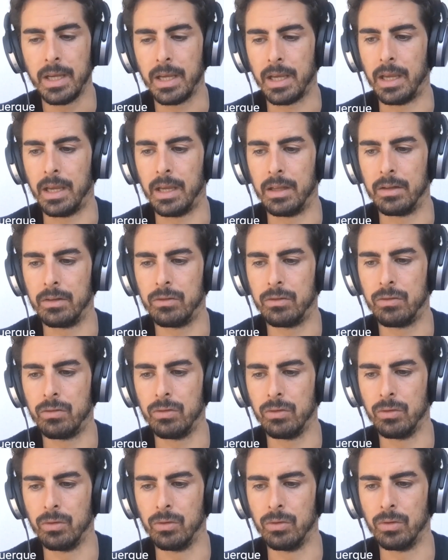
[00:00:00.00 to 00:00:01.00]
and
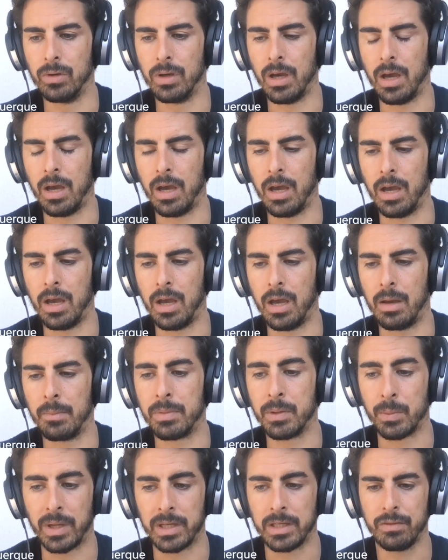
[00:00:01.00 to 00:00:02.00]
to uh,
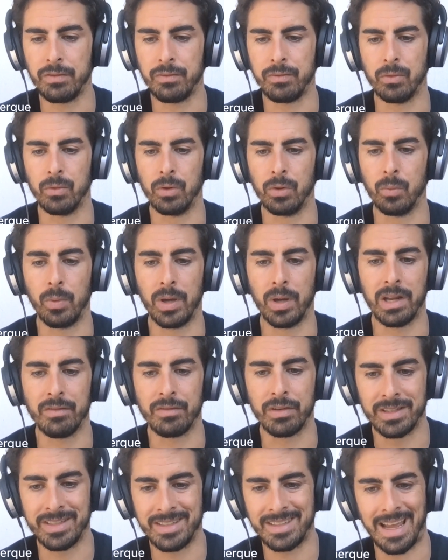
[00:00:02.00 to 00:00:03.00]
be ready for
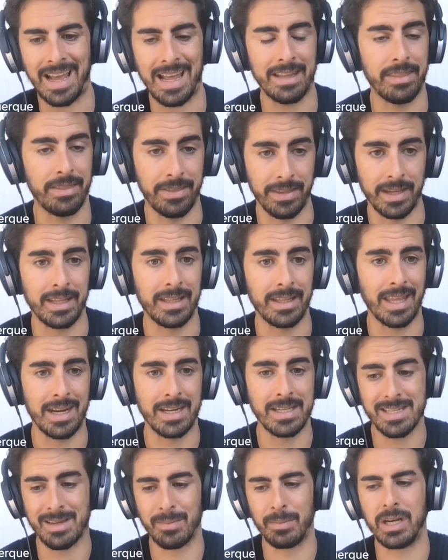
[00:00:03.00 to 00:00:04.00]
whenever that thing that
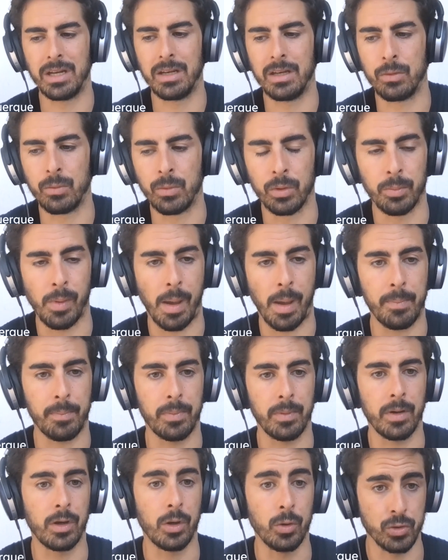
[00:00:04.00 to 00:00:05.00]
is committed in the roadmap
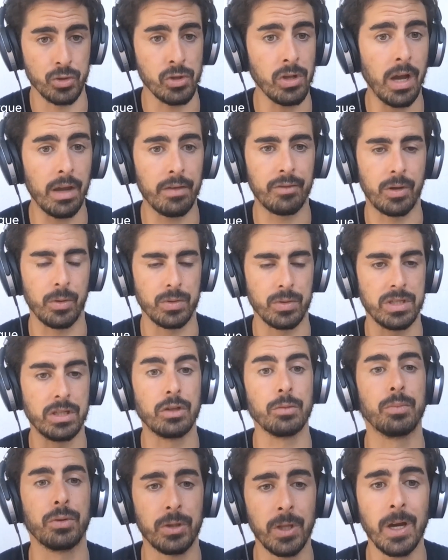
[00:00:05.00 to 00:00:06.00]
goes live, goes
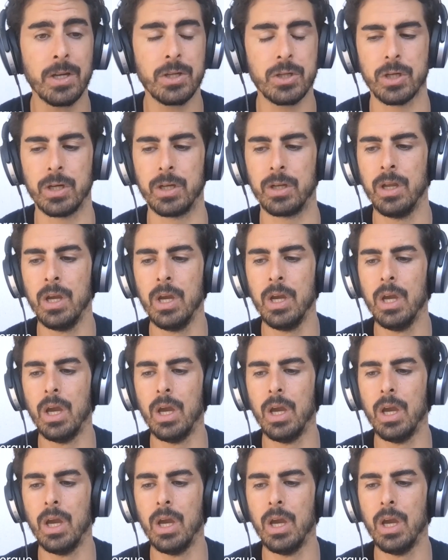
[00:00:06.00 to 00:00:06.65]
into production,